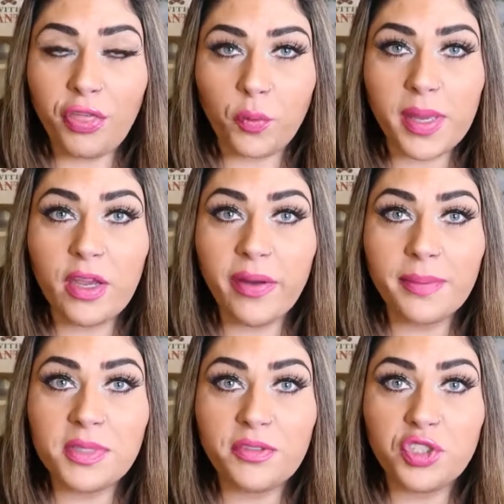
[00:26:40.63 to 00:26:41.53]
3
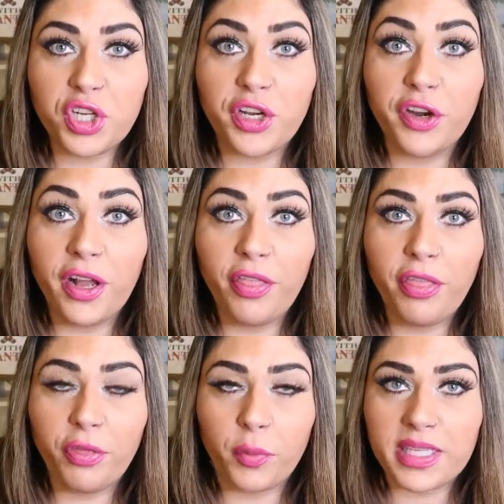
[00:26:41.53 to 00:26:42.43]
grams of sugar,
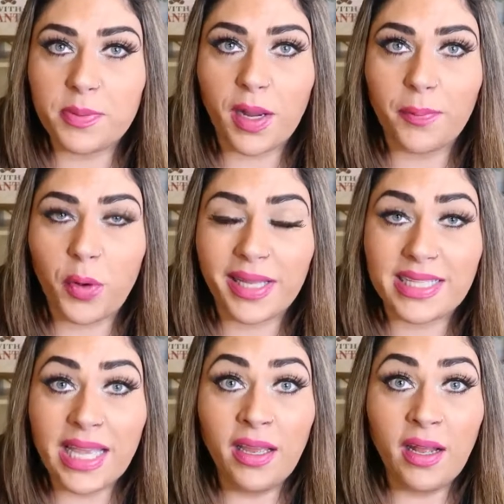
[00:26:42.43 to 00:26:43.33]
3 smart points.